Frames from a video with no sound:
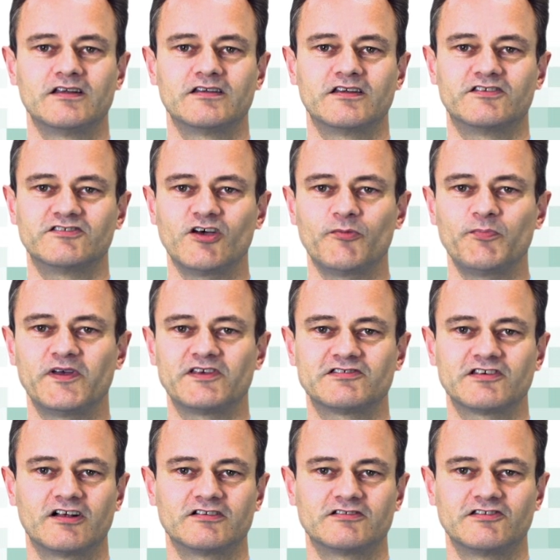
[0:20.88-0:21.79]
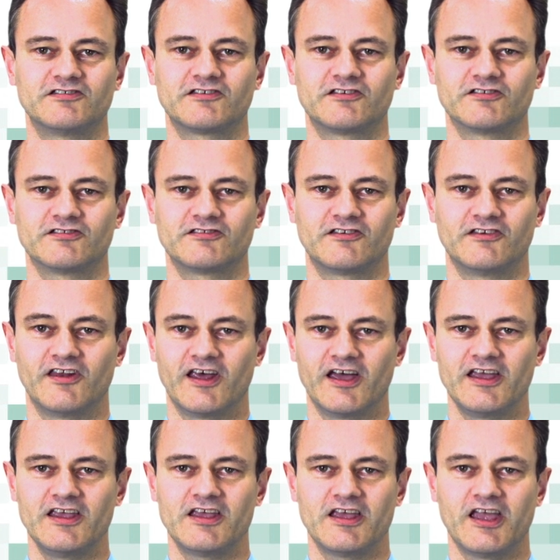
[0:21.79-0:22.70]
The topics I'll discuss
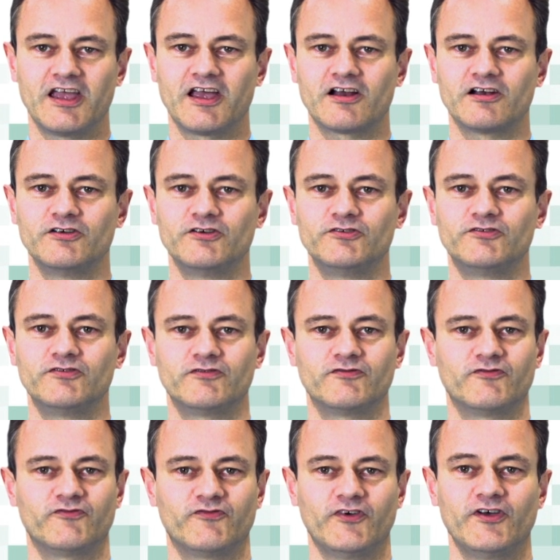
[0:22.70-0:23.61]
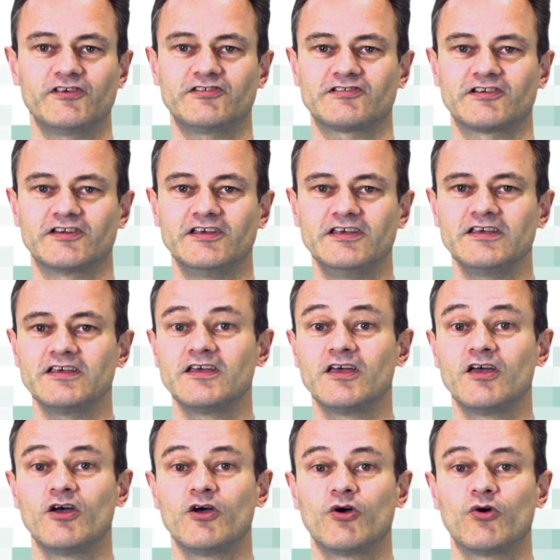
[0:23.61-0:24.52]
today include, firstly,
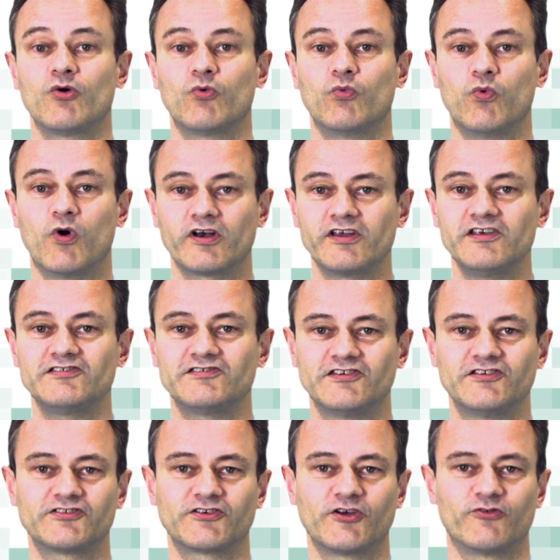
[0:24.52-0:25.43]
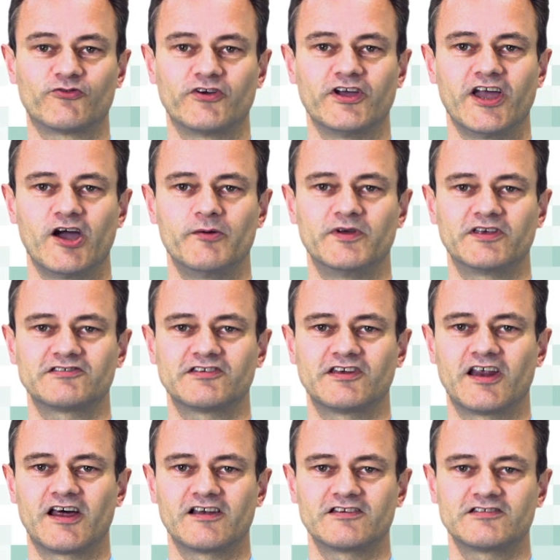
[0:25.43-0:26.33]
what is Discovery Omics
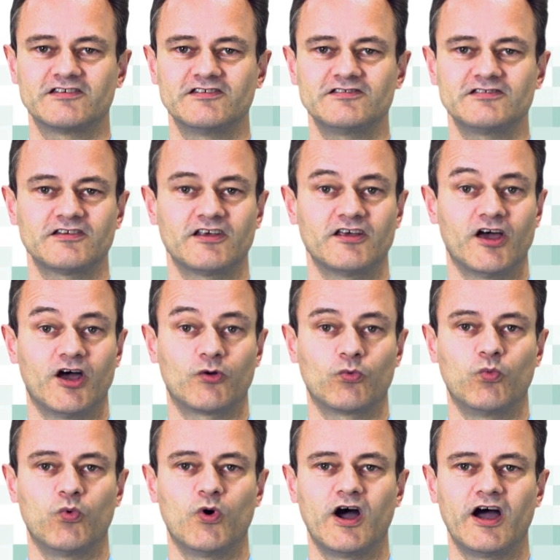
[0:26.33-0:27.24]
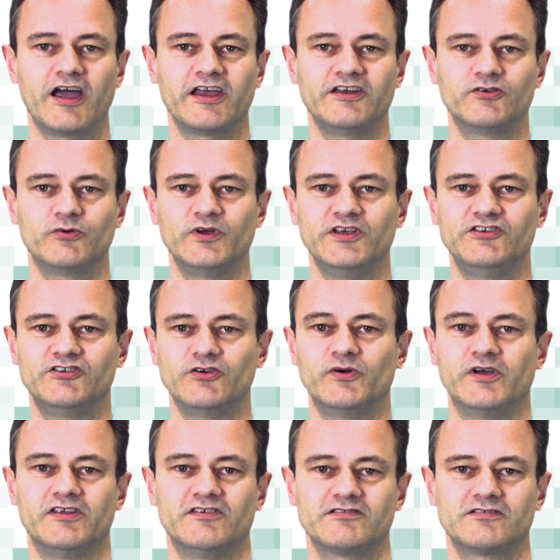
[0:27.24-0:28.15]
Analysis and why do we
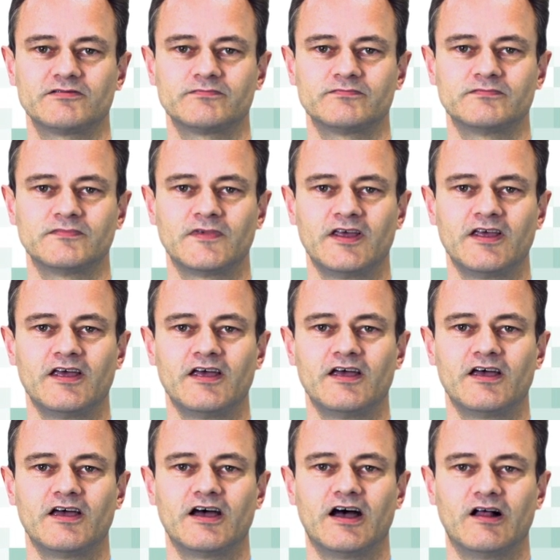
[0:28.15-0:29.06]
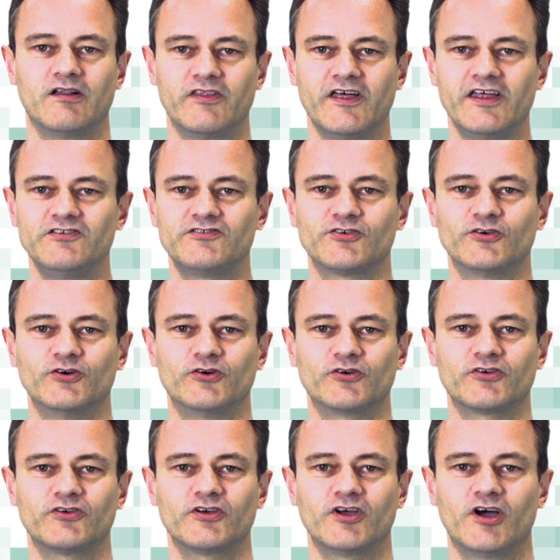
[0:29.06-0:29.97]
do it? I'll then
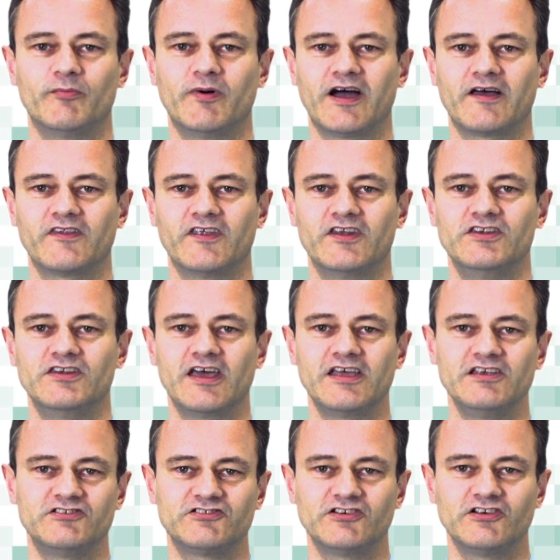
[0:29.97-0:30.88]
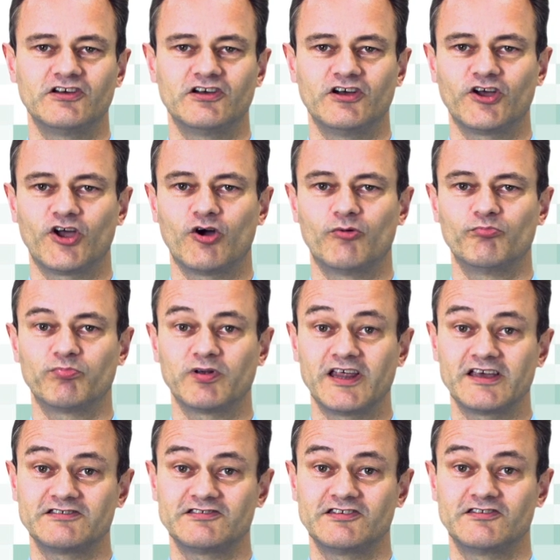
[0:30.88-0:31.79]
talk about the nature and
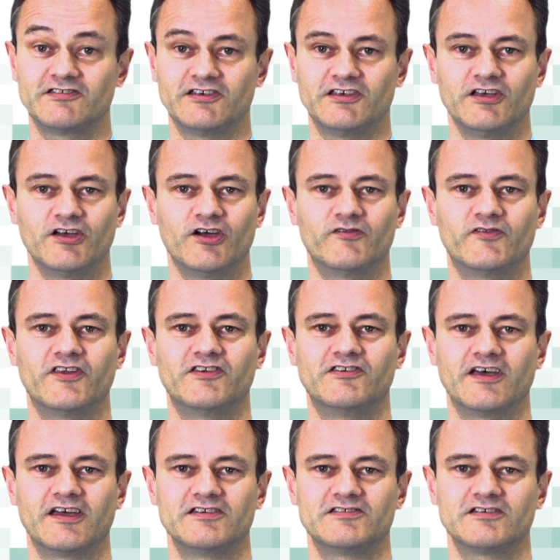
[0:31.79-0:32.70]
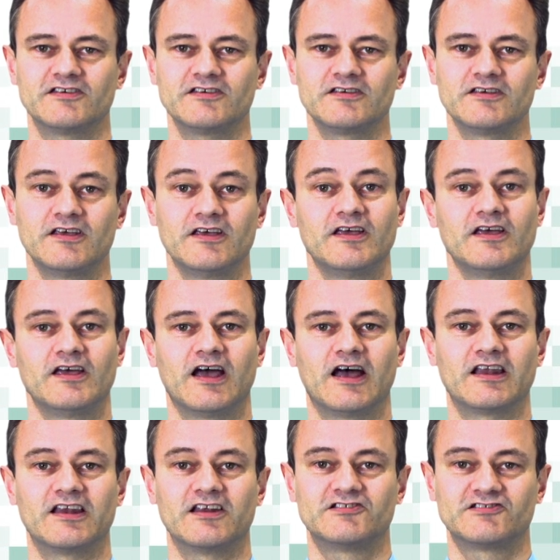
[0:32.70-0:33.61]
complexity of the data
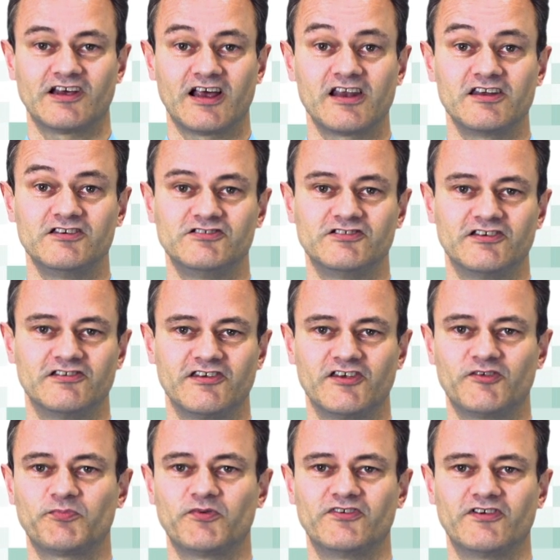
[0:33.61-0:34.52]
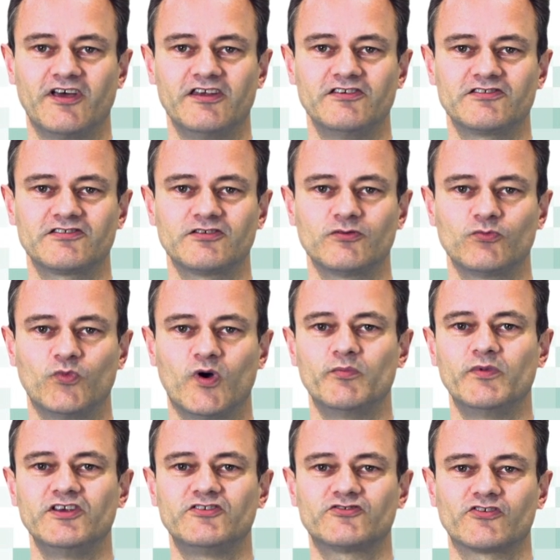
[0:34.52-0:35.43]
and the challenges this presents
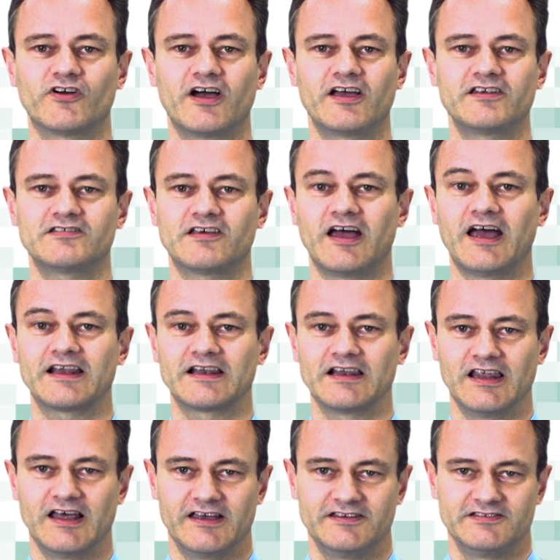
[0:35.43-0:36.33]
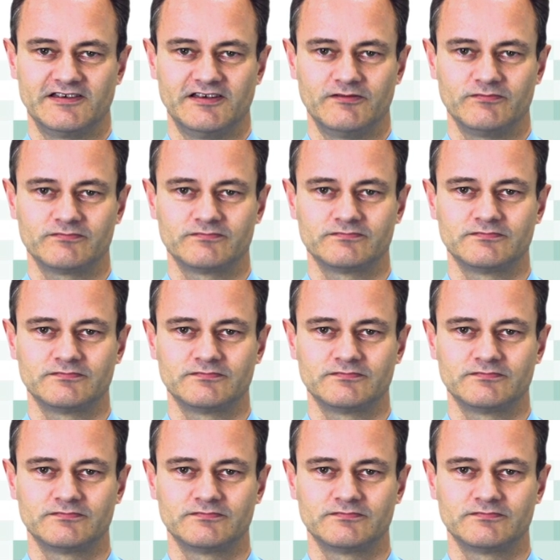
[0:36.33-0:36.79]
when we try to analyse it.